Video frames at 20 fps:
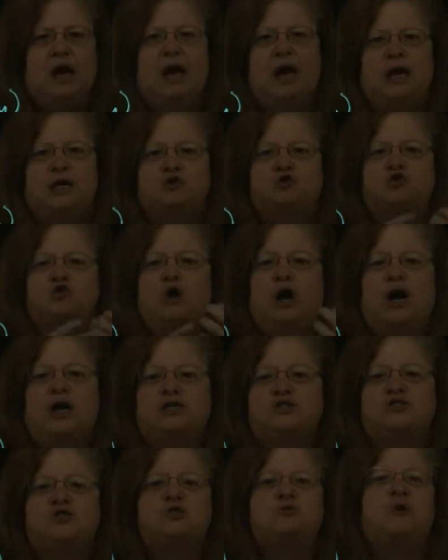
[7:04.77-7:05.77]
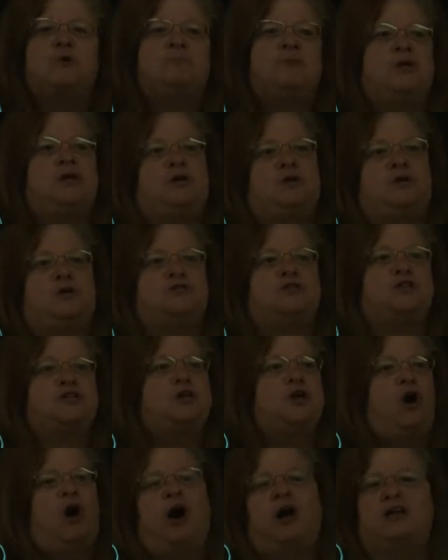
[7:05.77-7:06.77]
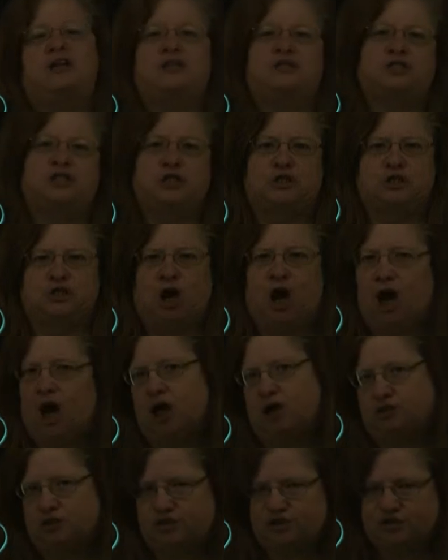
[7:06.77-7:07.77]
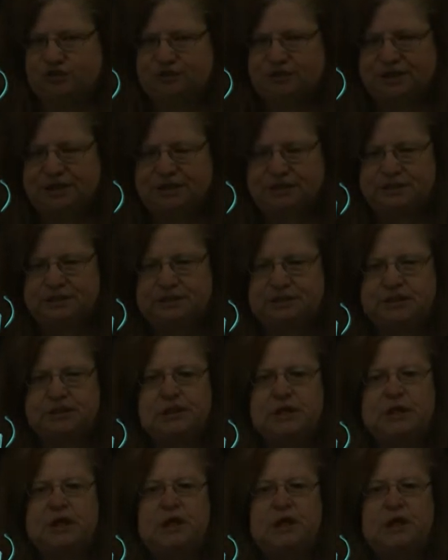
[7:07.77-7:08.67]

and tries to appeal to the audience's heartstrings.